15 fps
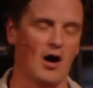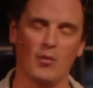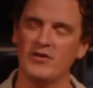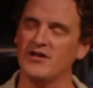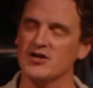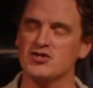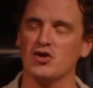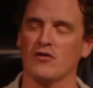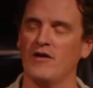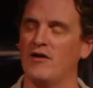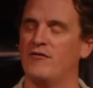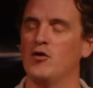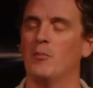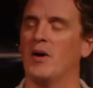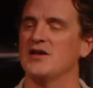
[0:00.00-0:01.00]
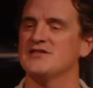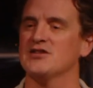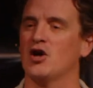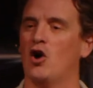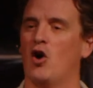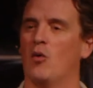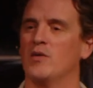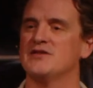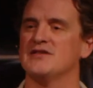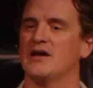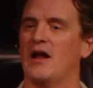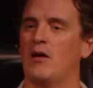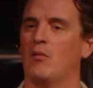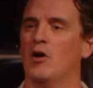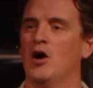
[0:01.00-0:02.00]
We did a survey a few months ago, and we
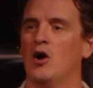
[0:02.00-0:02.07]
said, hey,